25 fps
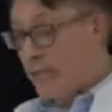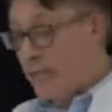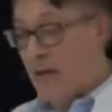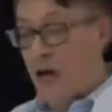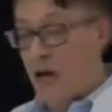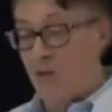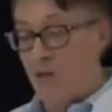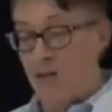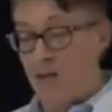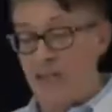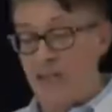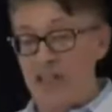
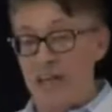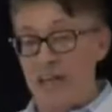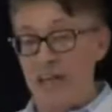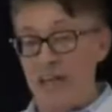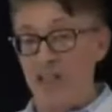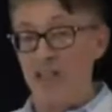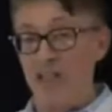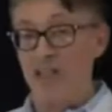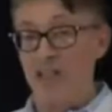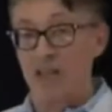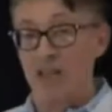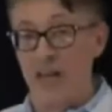down and get
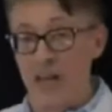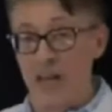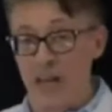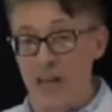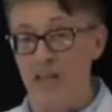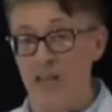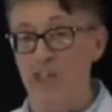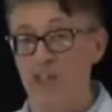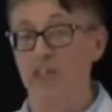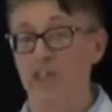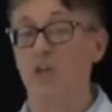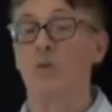it
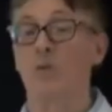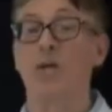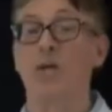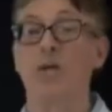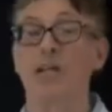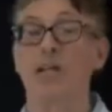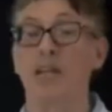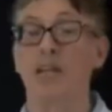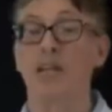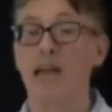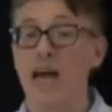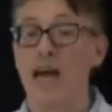changed to
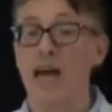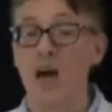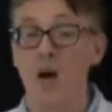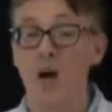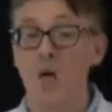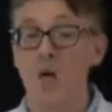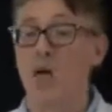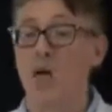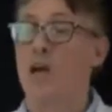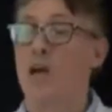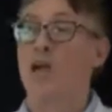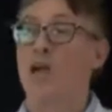
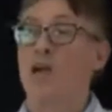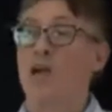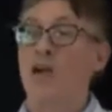allow